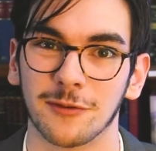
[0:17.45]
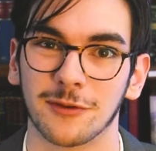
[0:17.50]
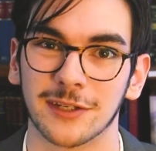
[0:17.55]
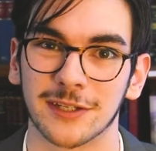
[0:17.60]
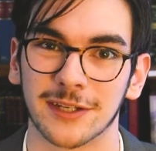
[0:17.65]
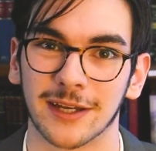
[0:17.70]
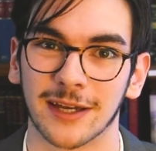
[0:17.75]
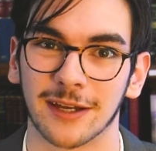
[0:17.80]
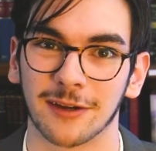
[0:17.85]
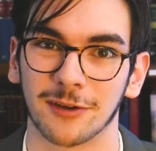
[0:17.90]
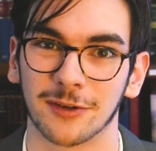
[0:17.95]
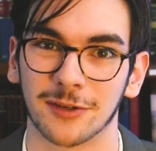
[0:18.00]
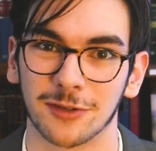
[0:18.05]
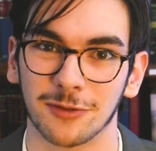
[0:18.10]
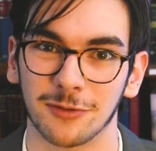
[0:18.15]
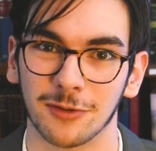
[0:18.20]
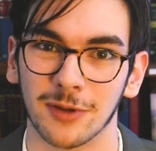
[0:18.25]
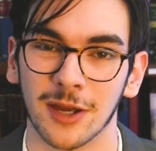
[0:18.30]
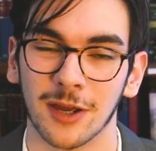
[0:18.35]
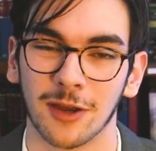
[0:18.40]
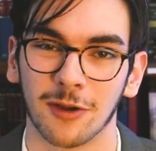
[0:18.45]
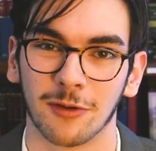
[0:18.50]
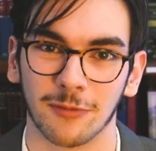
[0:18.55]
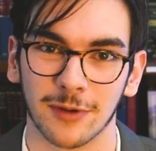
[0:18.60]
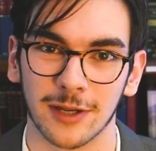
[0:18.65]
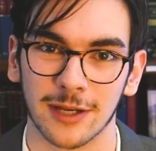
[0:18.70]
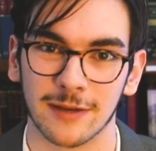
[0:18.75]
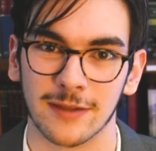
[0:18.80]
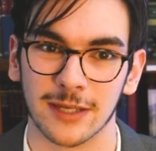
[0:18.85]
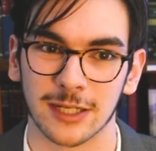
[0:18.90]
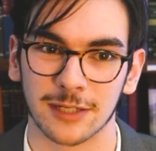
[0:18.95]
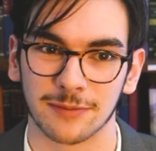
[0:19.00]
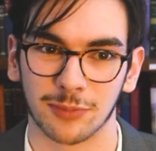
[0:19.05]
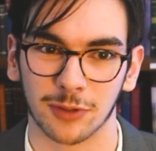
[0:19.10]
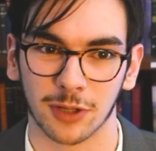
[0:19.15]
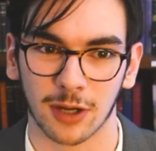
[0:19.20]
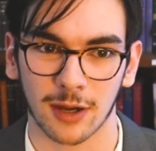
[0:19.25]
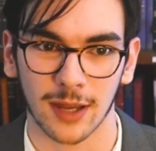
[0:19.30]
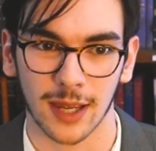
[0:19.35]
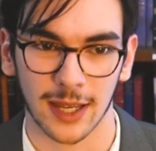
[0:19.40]
desire to read this
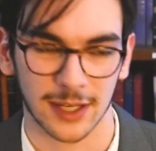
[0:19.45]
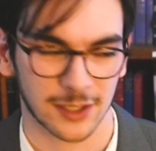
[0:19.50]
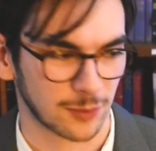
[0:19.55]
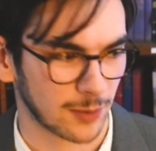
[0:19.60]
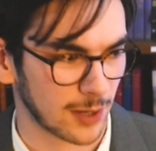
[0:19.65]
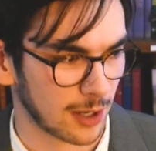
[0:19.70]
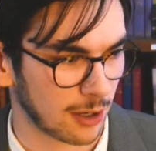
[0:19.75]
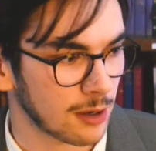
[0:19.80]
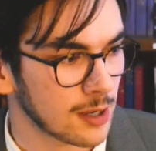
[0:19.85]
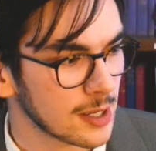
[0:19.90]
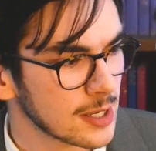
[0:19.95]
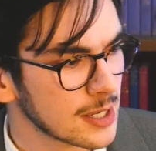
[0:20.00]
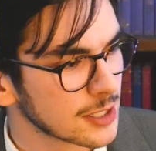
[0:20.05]
book as well.